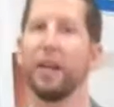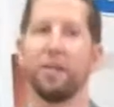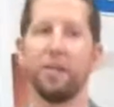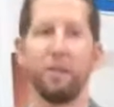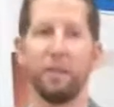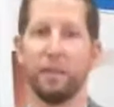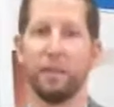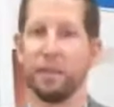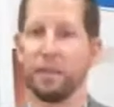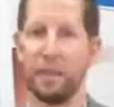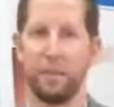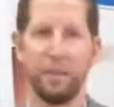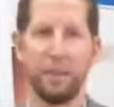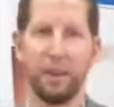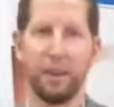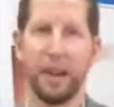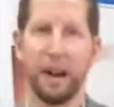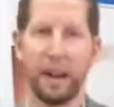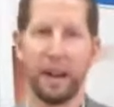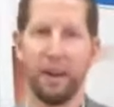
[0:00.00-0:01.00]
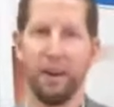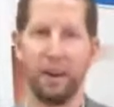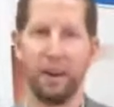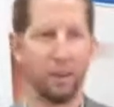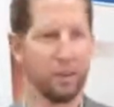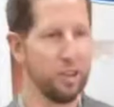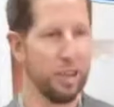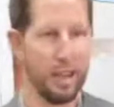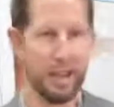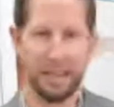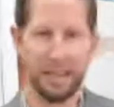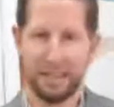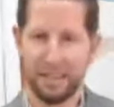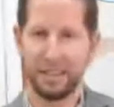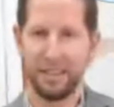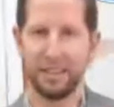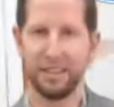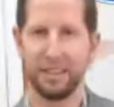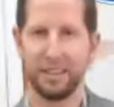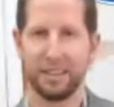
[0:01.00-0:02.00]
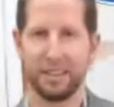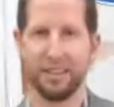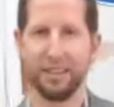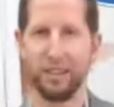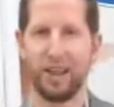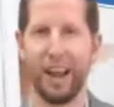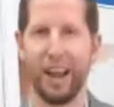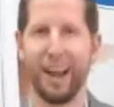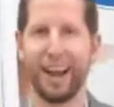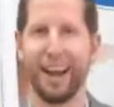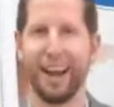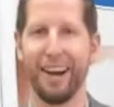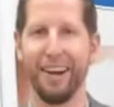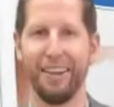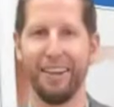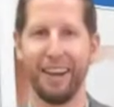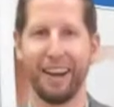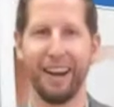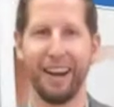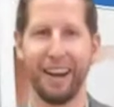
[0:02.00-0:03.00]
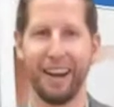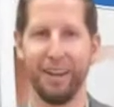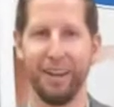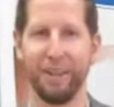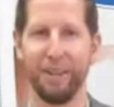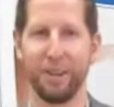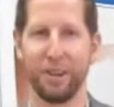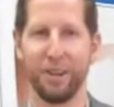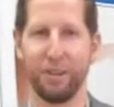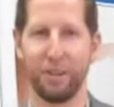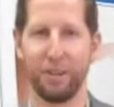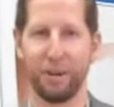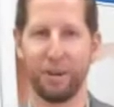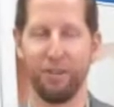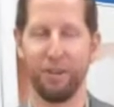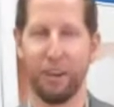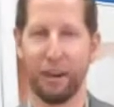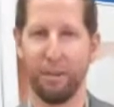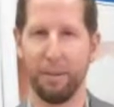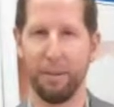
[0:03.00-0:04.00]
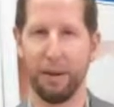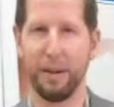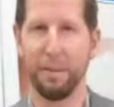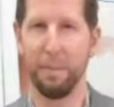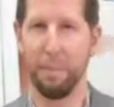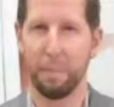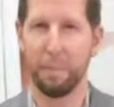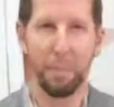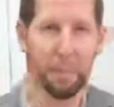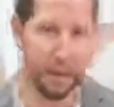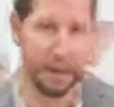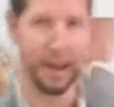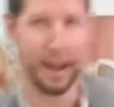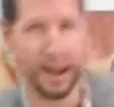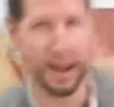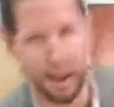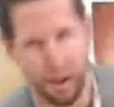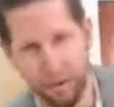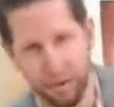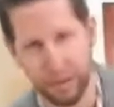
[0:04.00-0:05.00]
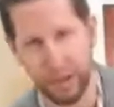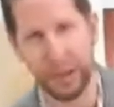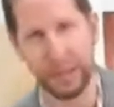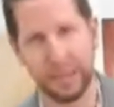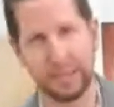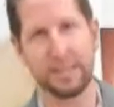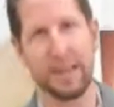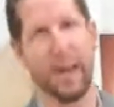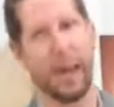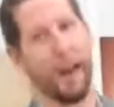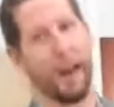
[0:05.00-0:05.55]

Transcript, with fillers: and it was something that I urge you guys to, to check out uh, for you and your family. But now for the next